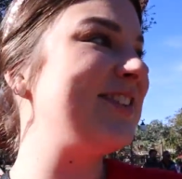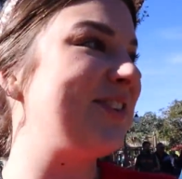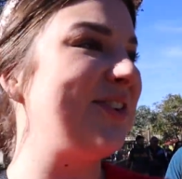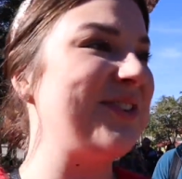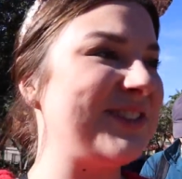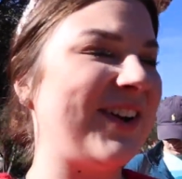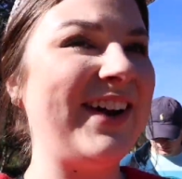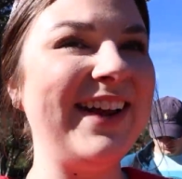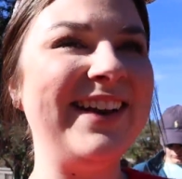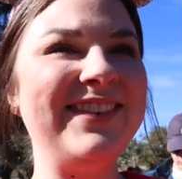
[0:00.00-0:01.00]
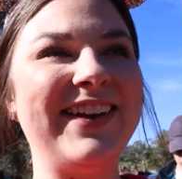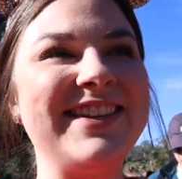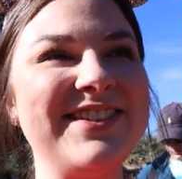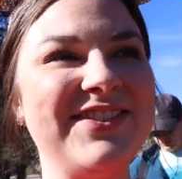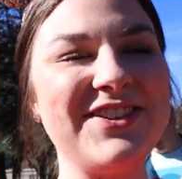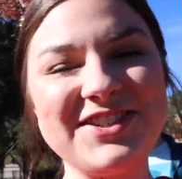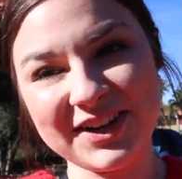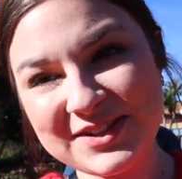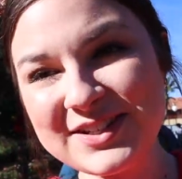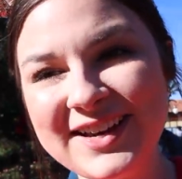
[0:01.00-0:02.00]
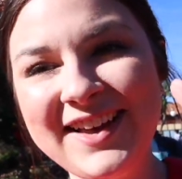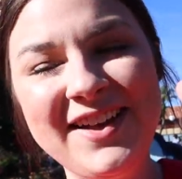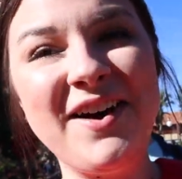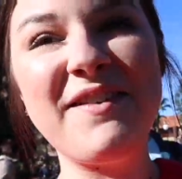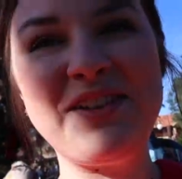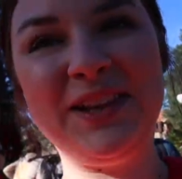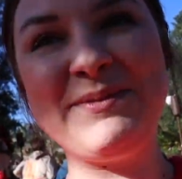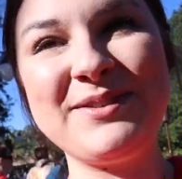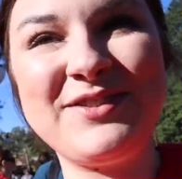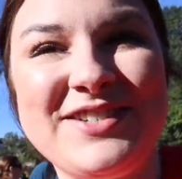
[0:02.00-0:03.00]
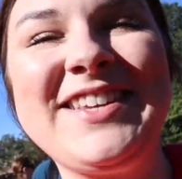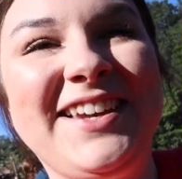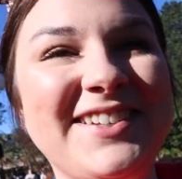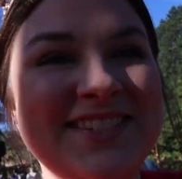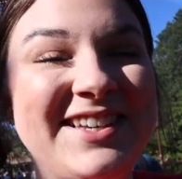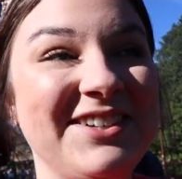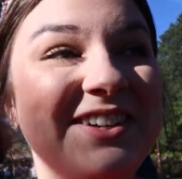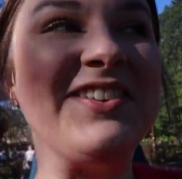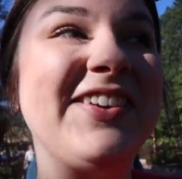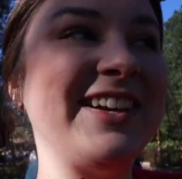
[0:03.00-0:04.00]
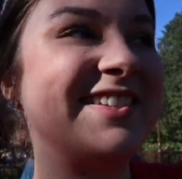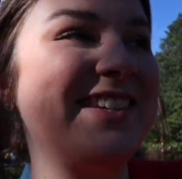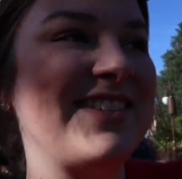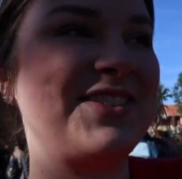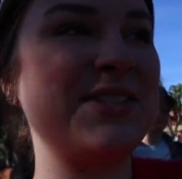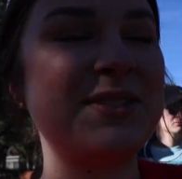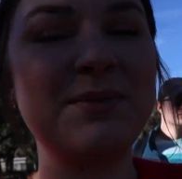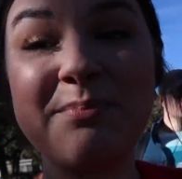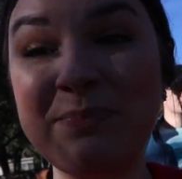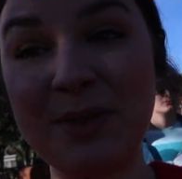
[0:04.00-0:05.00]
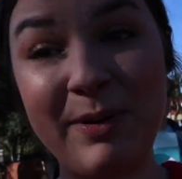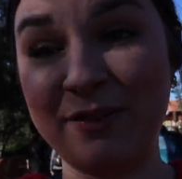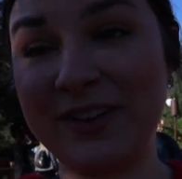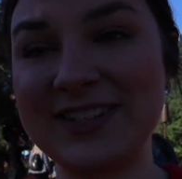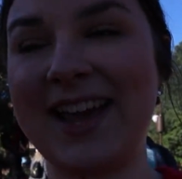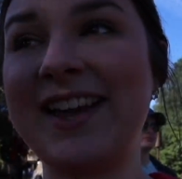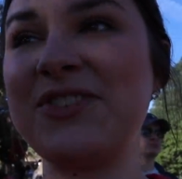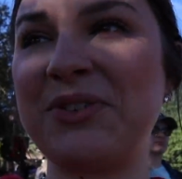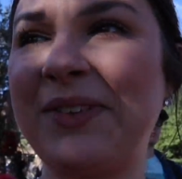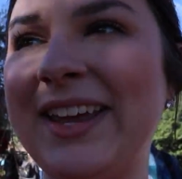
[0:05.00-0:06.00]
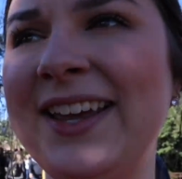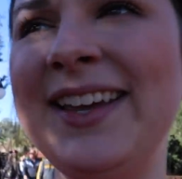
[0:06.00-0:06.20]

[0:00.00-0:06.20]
So sorry in advance if there's tons of clips of just like scenery, because it's just the perfect day, truly.